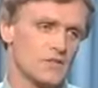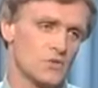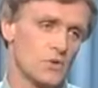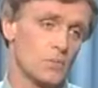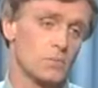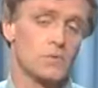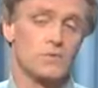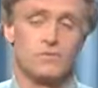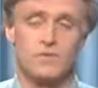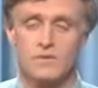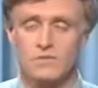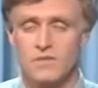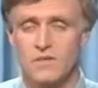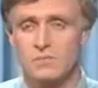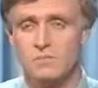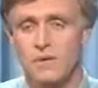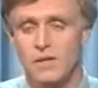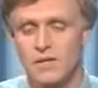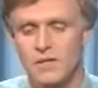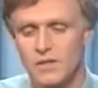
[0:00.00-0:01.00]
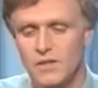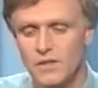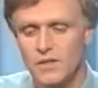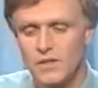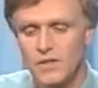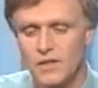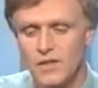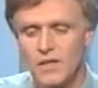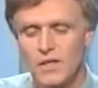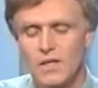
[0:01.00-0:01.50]
It's not something you do
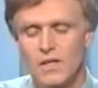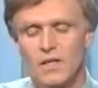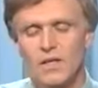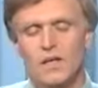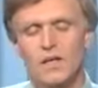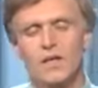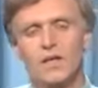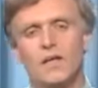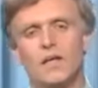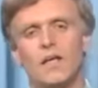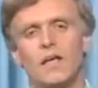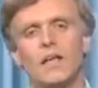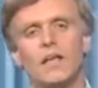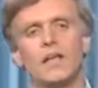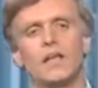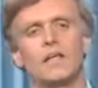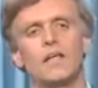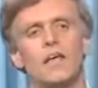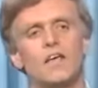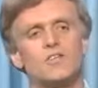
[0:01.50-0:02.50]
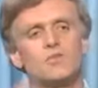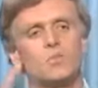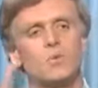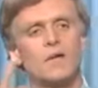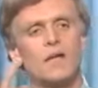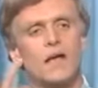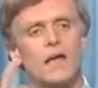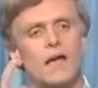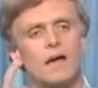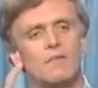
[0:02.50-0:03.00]
from one day to the next, go up to 50.
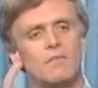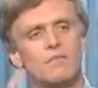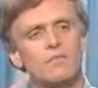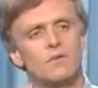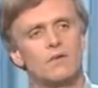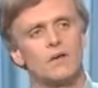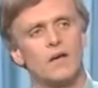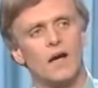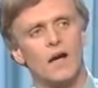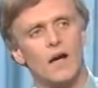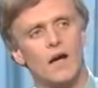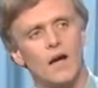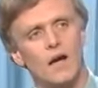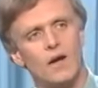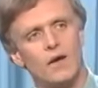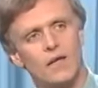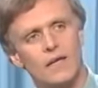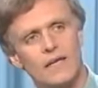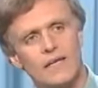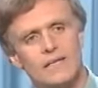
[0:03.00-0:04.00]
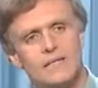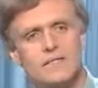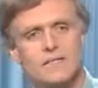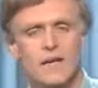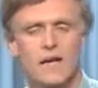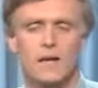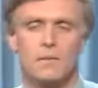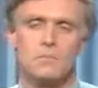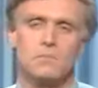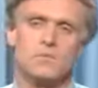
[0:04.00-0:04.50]
But in
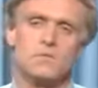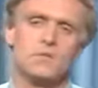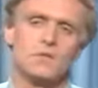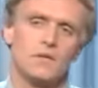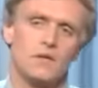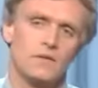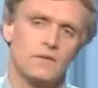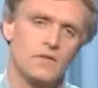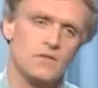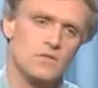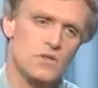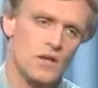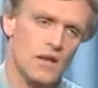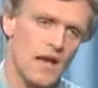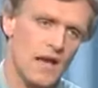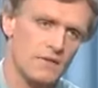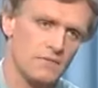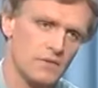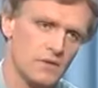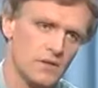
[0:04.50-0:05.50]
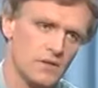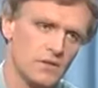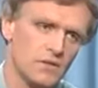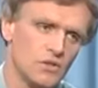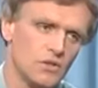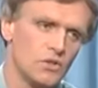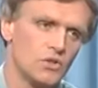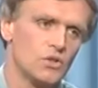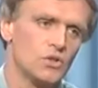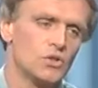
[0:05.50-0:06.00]
any case, we have
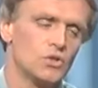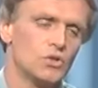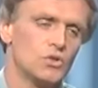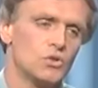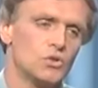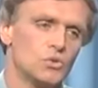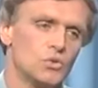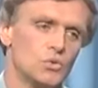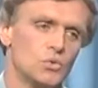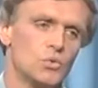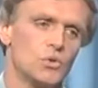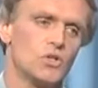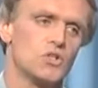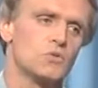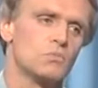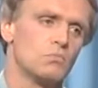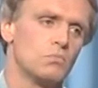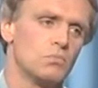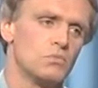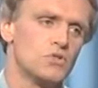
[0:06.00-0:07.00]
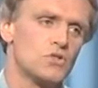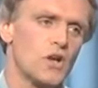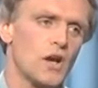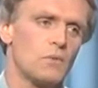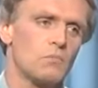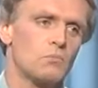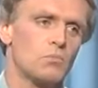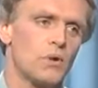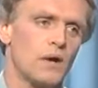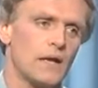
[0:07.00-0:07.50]
enzymes in the
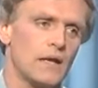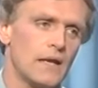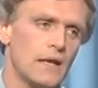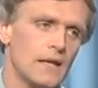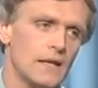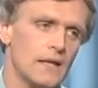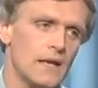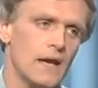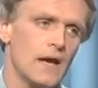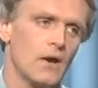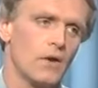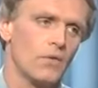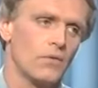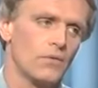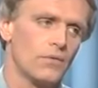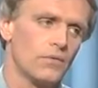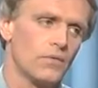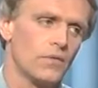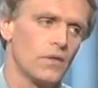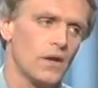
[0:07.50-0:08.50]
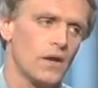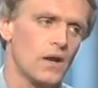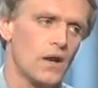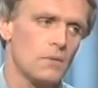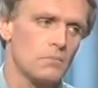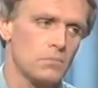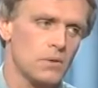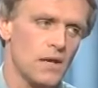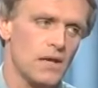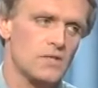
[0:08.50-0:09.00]
saliva which
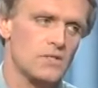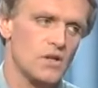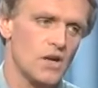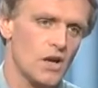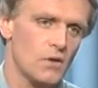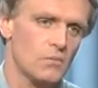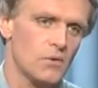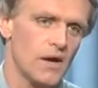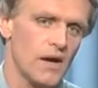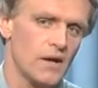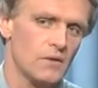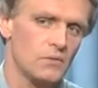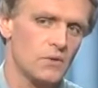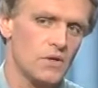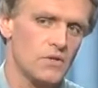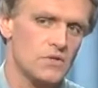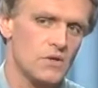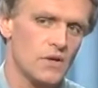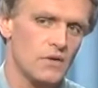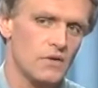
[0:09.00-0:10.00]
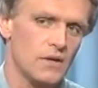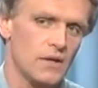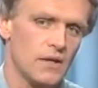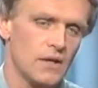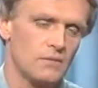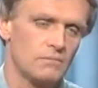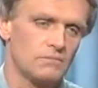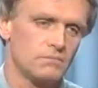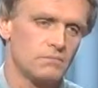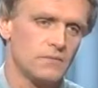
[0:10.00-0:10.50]
start breaking
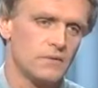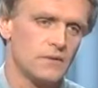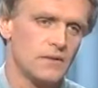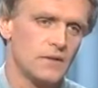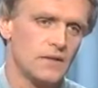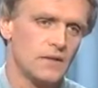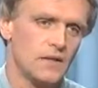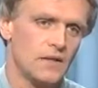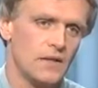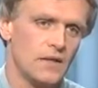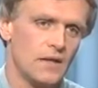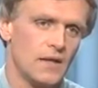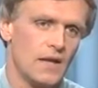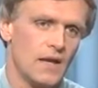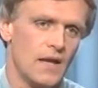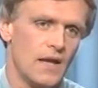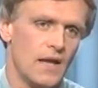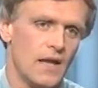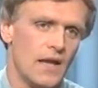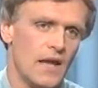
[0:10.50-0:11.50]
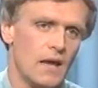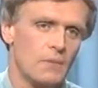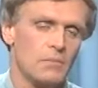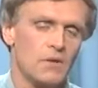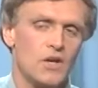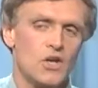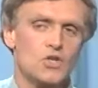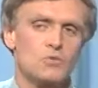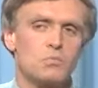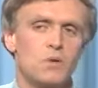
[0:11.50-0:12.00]
down the complex
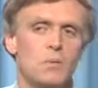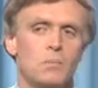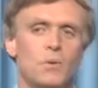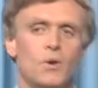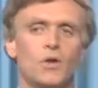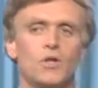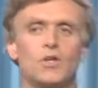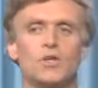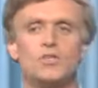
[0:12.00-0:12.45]
carbohydrates already.